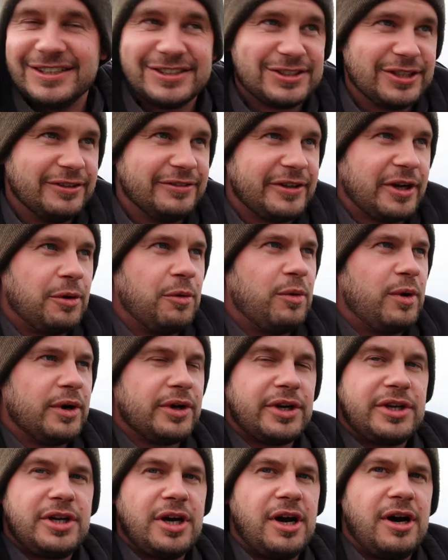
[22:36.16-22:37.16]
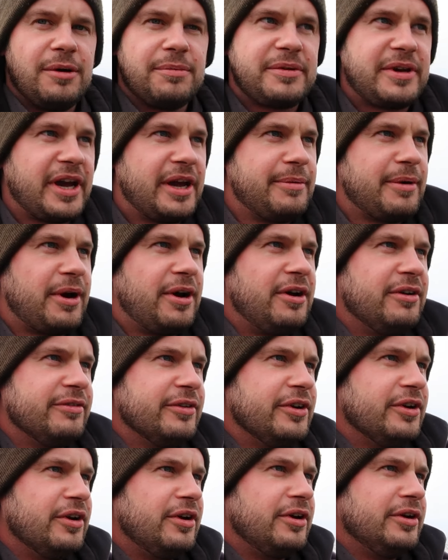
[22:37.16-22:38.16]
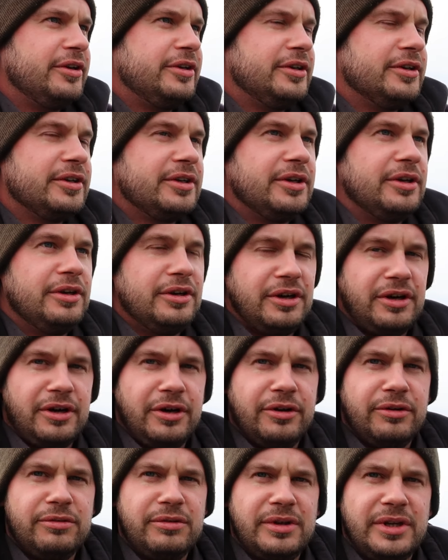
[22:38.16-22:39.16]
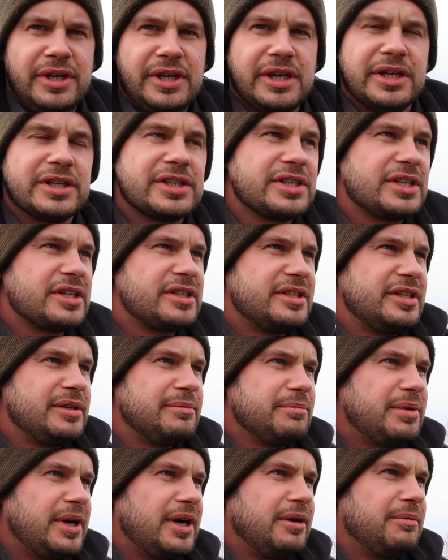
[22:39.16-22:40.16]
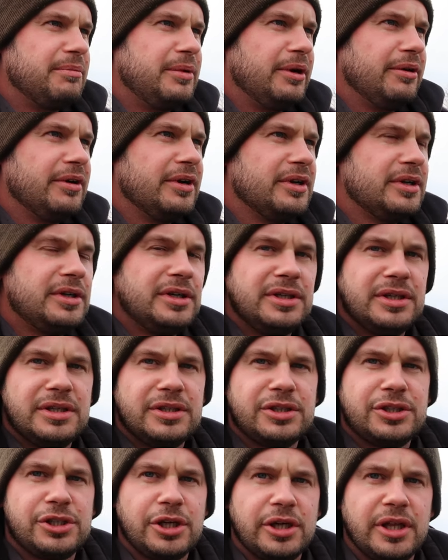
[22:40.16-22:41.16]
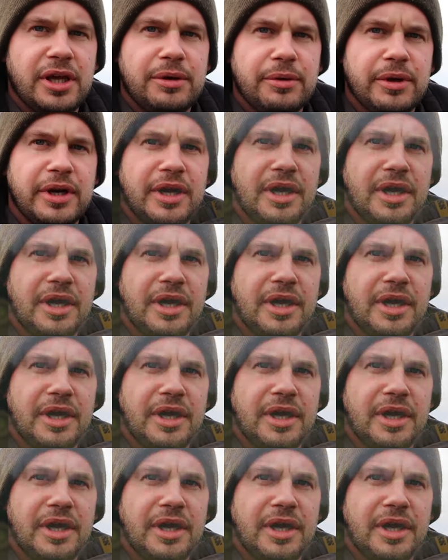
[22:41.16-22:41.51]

So I think one carp came out overnight. Nile, he had a 16 pound mirror. show you that one